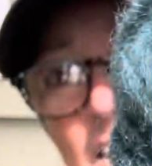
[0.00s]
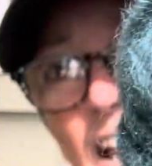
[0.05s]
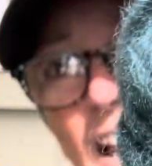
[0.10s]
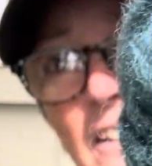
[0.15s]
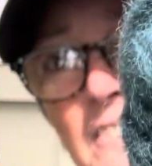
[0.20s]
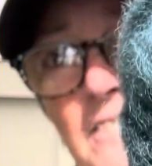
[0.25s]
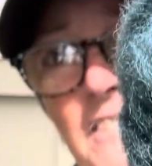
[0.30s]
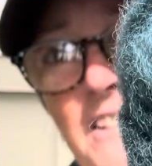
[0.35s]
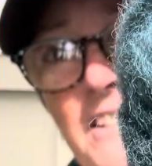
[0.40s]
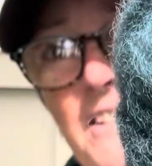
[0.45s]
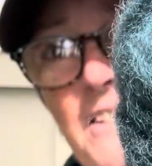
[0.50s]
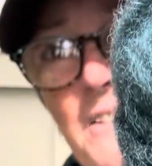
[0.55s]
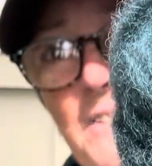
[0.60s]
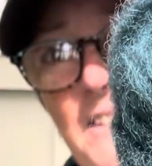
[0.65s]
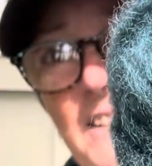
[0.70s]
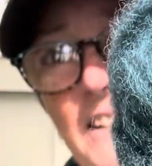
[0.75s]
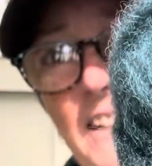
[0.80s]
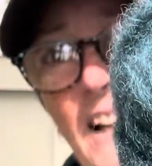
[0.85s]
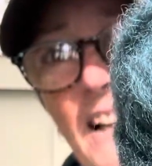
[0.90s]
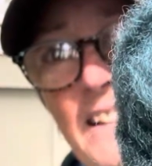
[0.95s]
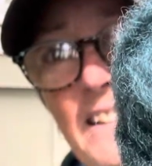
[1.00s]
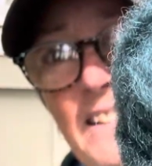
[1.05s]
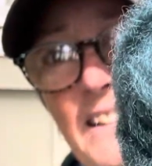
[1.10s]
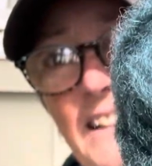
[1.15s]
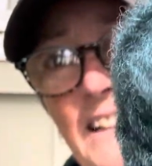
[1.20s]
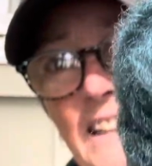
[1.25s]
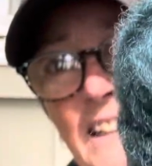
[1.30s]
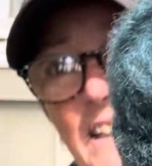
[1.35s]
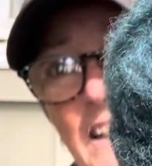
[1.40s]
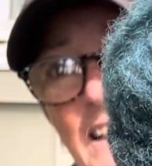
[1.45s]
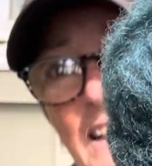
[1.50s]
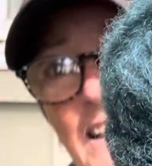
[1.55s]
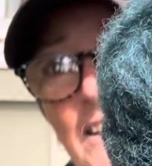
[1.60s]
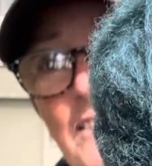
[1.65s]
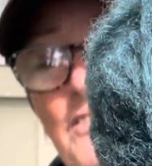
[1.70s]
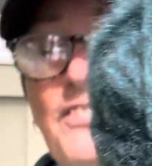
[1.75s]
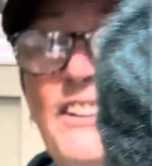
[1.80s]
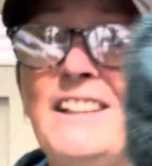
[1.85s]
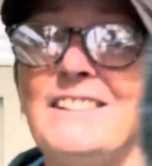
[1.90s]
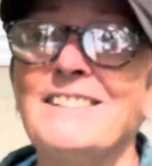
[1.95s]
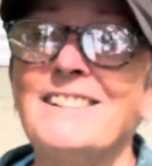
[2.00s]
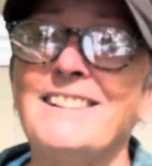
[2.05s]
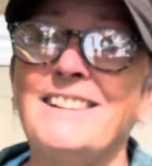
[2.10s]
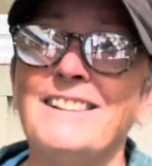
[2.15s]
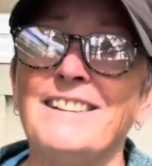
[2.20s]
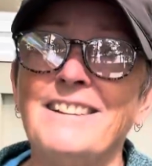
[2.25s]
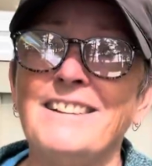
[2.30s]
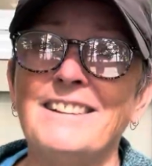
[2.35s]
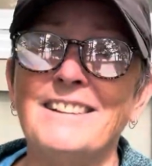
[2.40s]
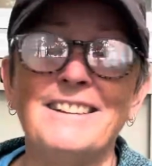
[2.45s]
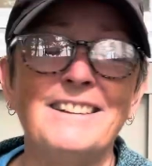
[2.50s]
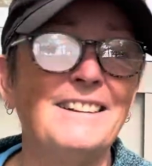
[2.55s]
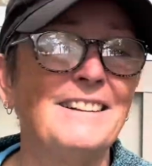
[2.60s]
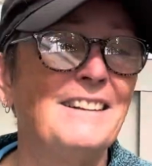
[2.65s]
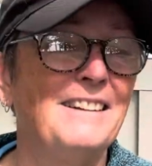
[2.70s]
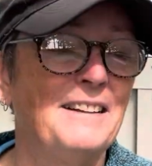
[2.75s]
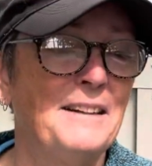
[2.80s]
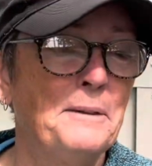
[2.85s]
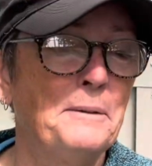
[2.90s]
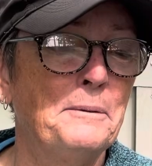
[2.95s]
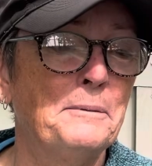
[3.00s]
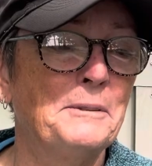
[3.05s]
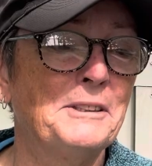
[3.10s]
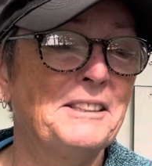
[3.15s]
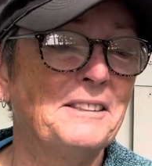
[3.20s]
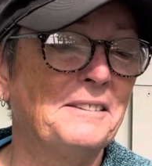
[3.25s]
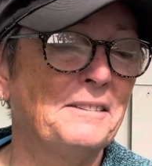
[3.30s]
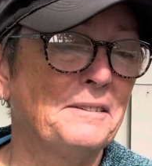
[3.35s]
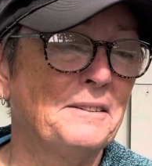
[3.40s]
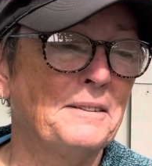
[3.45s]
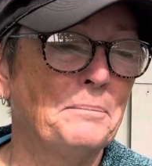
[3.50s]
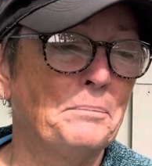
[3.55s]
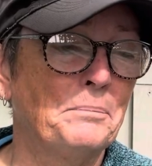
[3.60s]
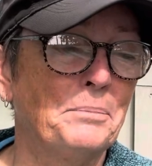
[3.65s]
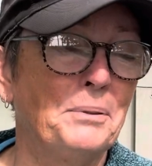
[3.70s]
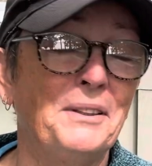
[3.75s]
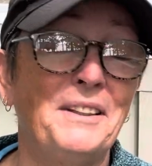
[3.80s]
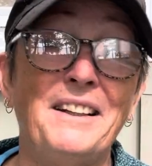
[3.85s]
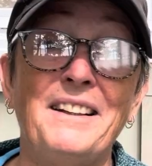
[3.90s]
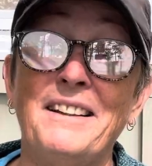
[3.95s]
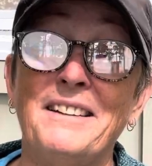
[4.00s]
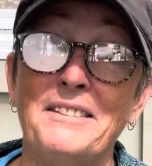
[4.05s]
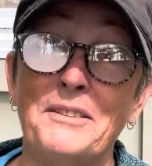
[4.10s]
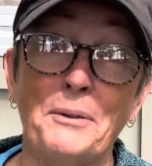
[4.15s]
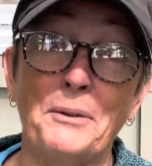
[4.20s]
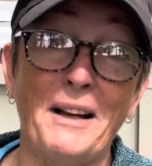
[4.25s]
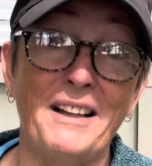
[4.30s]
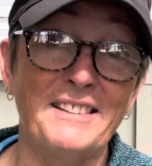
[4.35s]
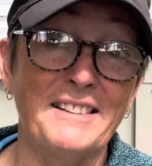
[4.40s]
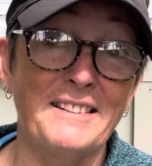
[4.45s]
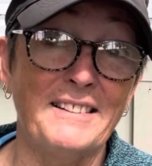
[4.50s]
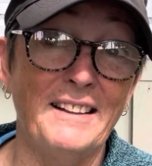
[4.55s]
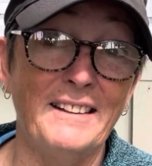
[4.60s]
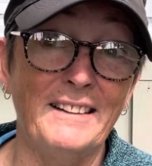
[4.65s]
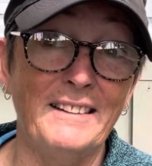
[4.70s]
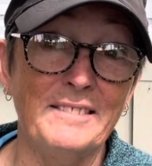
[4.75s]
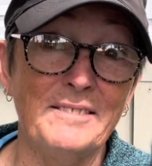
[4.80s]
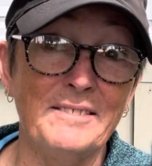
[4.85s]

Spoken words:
ever so slightly felted, which is pretty interesting.